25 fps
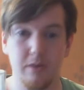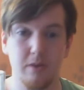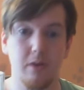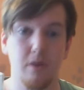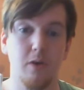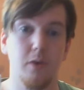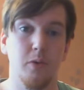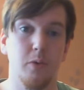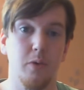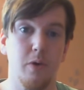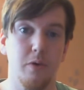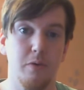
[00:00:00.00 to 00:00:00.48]

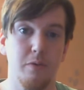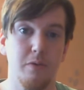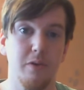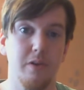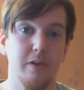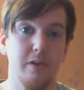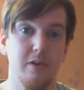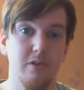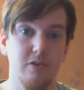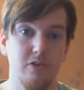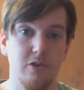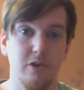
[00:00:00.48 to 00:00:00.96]
Although I
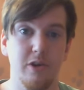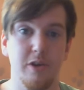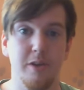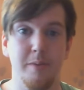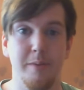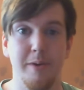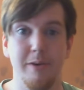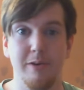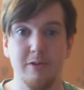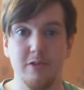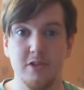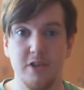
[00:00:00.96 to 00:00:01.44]
really enjoy the
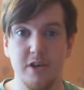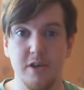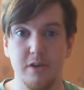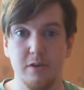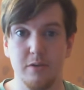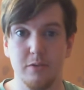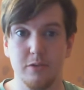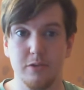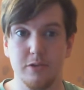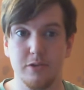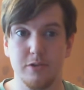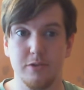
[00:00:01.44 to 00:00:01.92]
Belgian
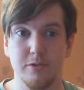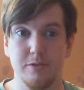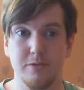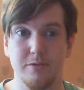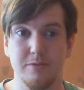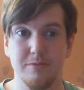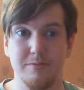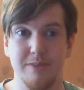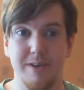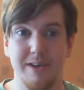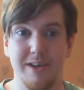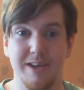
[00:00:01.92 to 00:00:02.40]
ales,
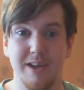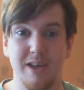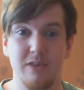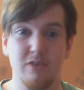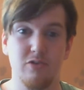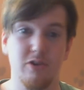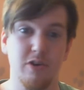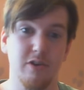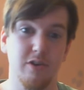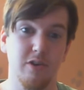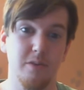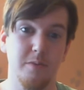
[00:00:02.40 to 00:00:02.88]
I can't
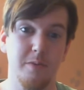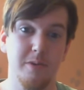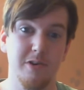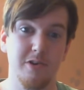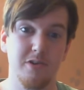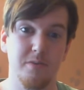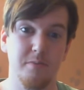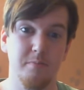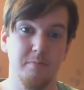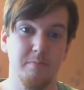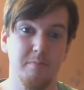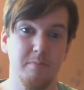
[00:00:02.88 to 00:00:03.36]
drink too much
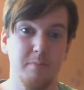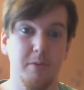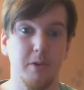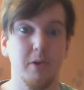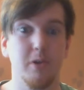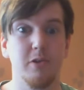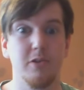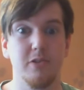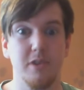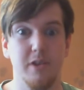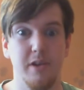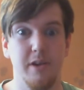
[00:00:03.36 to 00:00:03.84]
of them
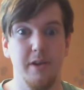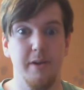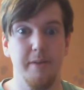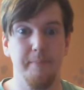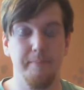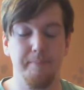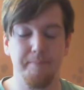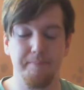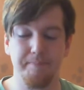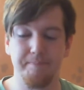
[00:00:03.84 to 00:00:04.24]
because of that.